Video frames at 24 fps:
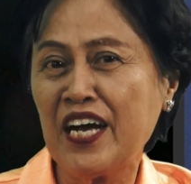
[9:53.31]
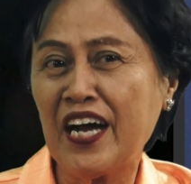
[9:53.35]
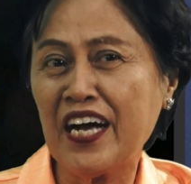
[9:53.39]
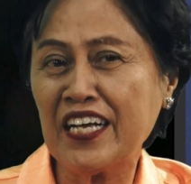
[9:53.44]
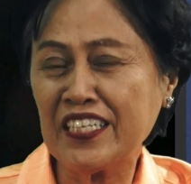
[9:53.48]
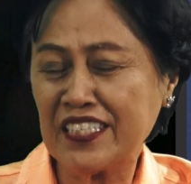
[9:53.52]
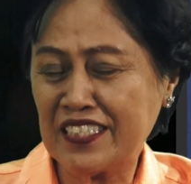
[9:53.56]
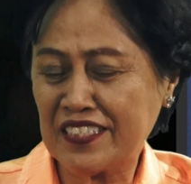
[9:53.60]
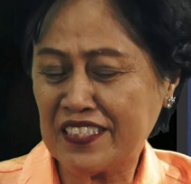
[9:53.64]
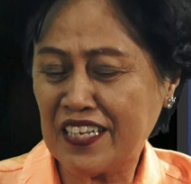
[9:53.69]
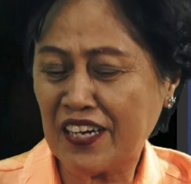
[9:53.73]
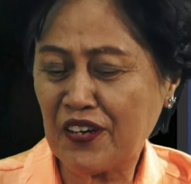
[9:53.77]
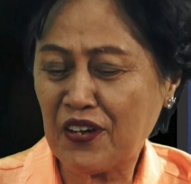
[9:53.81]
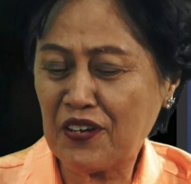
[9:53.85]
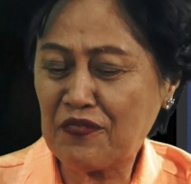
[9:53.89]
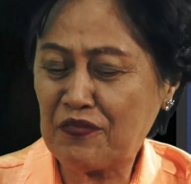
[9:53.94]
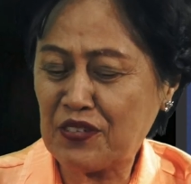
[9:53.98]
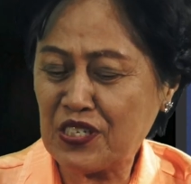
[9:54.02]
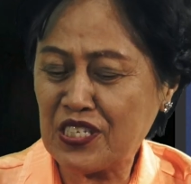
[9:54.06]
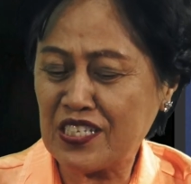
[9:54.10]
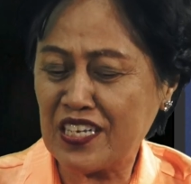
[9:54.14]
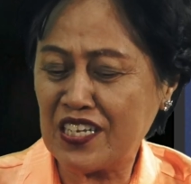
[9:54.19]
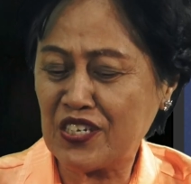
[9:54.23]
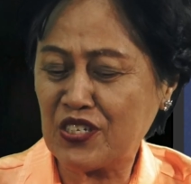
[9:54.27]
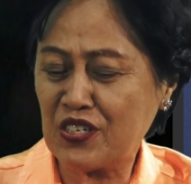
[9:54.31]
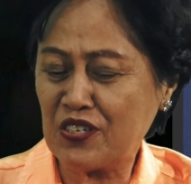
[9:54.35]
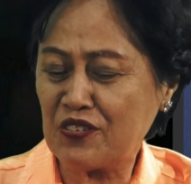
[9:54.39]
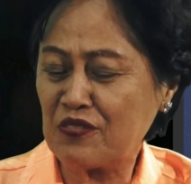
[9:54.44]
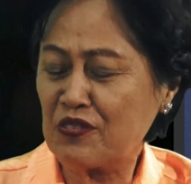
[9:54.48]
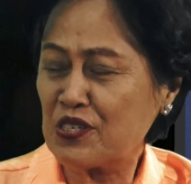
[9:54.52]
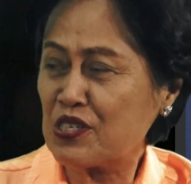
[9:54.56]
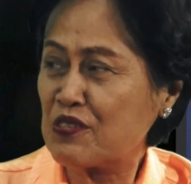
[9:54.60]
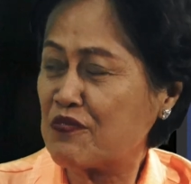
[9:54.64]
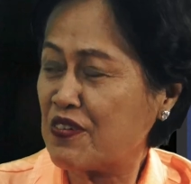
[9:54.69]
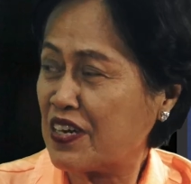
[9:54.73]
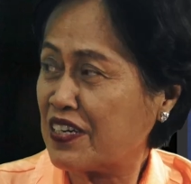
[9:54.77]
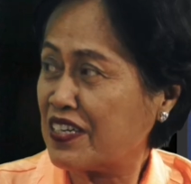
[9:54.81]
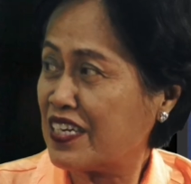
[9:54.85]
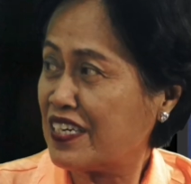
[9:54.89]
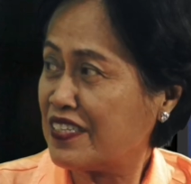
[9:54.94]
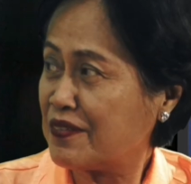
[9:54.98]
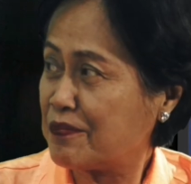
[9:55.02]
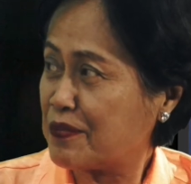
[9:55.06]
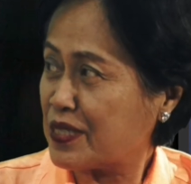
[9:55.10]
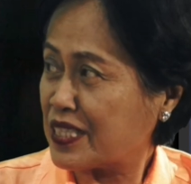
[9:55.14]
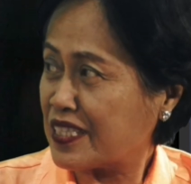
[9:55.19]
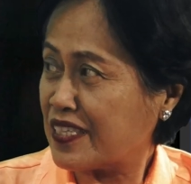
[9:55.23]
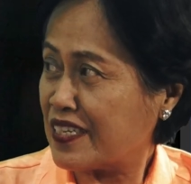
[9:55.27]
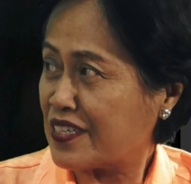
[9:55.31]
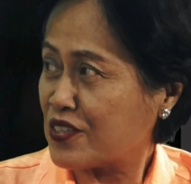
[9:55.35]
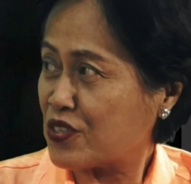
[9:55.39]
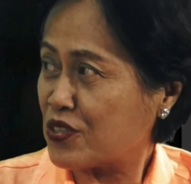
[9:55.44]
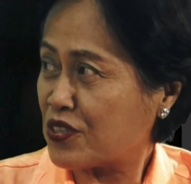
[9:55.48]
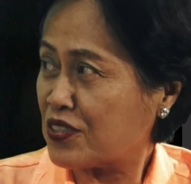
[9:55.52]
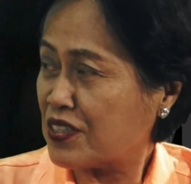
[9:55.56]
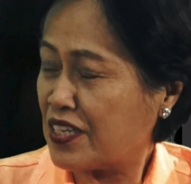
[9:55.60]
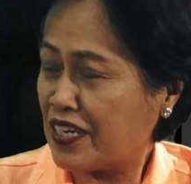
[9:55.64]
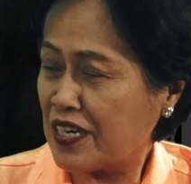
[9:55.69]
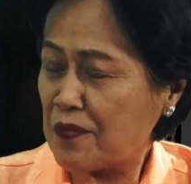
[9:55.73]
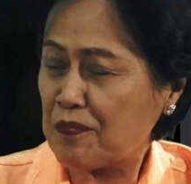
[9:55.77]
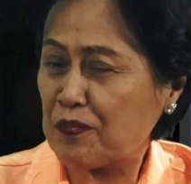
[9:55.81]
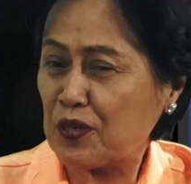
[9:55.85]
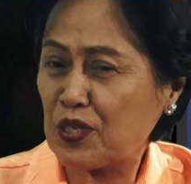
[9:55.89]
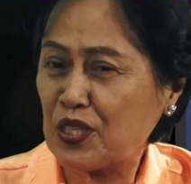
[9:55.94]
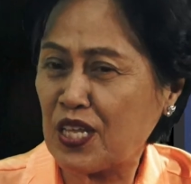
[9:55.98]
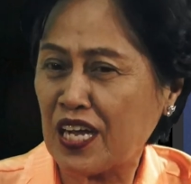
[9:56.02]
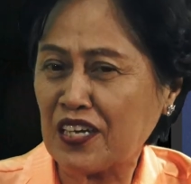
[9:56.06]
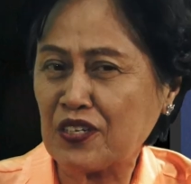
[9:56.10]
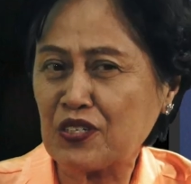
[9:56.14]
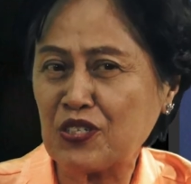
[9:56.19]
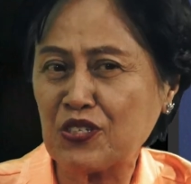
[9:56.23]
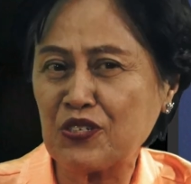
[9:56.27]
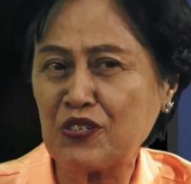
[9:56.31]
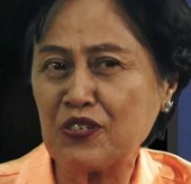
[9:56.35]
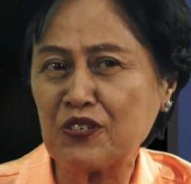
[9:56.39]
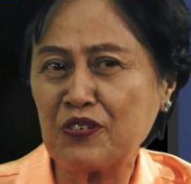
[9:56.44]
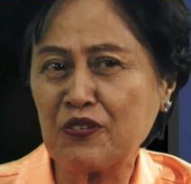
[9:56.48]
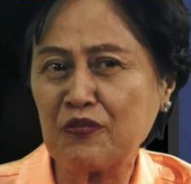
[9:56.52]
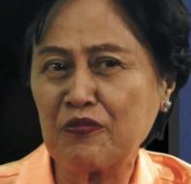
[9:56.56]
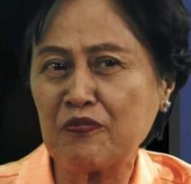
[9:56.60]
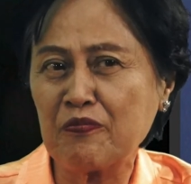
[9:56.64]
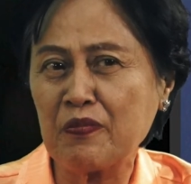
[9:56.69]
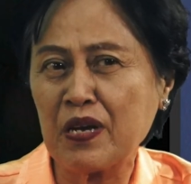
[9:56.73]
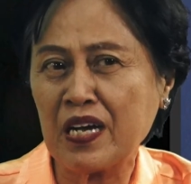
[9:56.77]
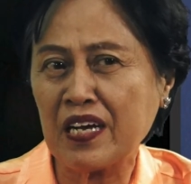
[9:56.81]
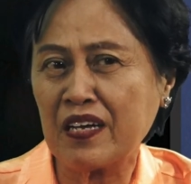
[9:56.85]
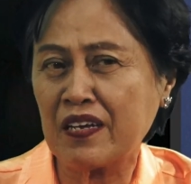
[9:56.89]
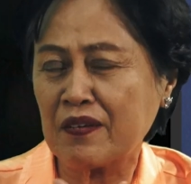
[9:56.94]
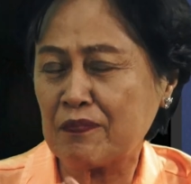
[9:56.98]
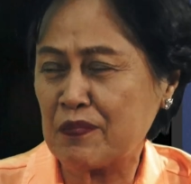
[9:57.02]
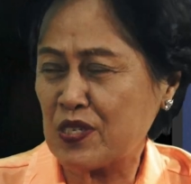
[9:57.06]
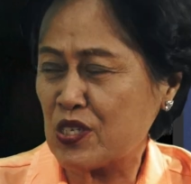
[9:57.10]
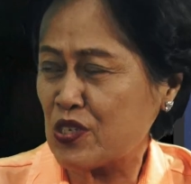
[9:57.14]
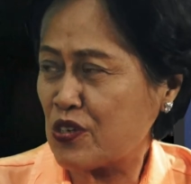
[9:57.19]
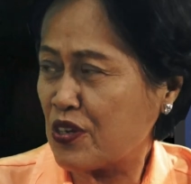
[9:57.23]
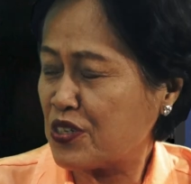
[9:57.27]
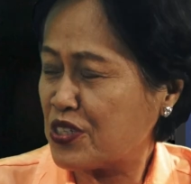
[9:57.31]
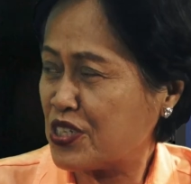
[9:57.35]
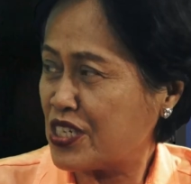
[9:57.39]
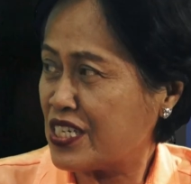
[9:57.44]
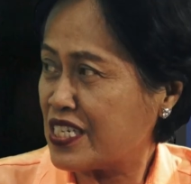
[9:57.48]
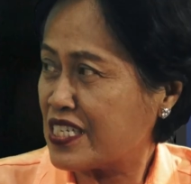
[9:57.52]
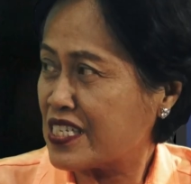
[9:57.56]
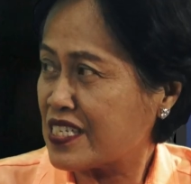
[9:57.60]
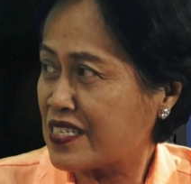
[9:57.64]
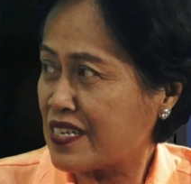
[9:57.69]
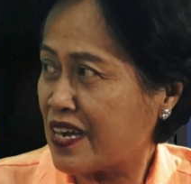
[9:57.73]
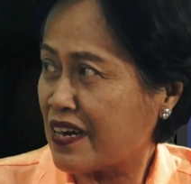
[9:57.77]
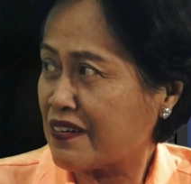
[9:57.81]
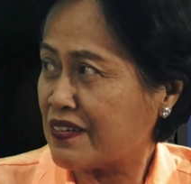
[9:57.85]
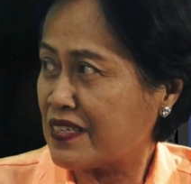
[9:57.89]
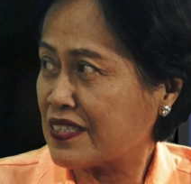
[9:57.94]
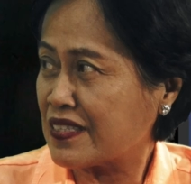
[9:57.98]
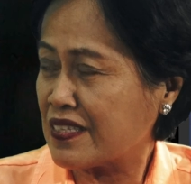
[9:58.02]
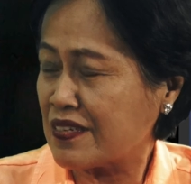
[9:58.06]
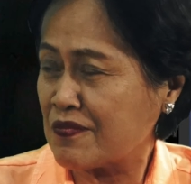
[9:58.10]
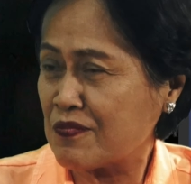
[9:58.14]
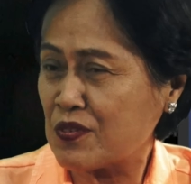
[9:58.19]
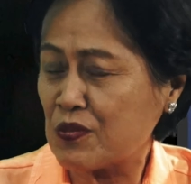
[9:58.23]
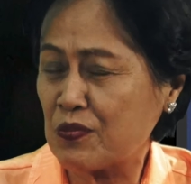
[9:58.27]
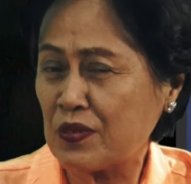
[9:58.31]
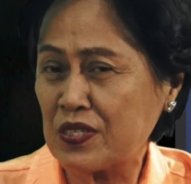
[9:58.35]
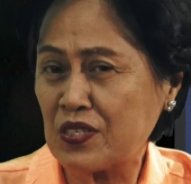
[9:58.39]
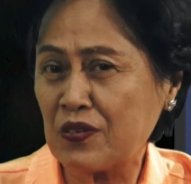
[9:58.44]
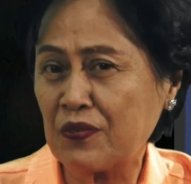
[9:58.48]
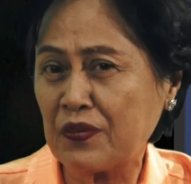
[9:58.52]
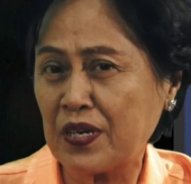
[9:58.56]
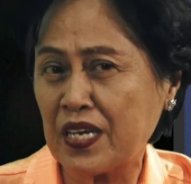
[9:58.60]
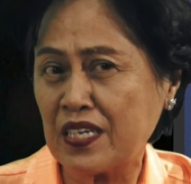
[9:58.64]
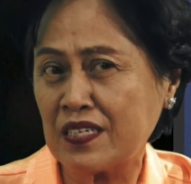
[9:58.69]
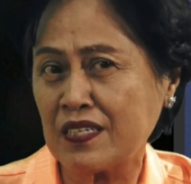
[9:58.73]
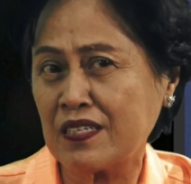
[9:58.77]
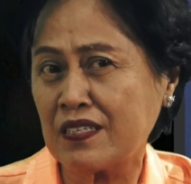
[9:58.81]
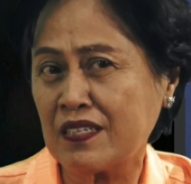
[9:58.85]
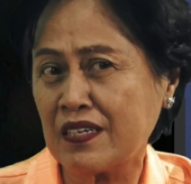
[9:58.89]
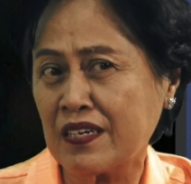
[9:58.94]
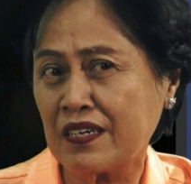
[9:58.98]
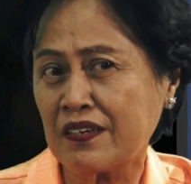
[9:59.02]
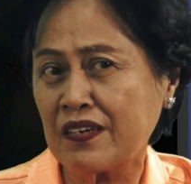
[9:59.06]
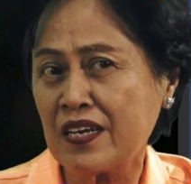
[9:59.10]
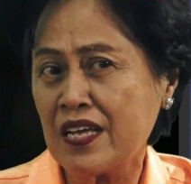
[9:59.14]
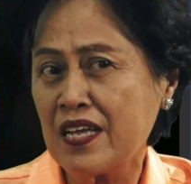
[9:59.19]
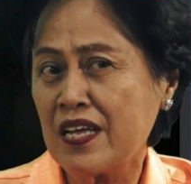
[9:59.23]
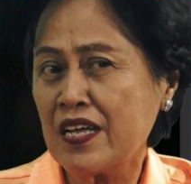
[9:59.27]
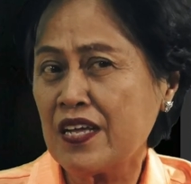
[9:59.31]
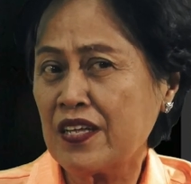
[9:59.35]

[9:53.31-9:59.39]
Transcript: At the conversation was very limited. So the reproduction of mga misogynist narratives was already there.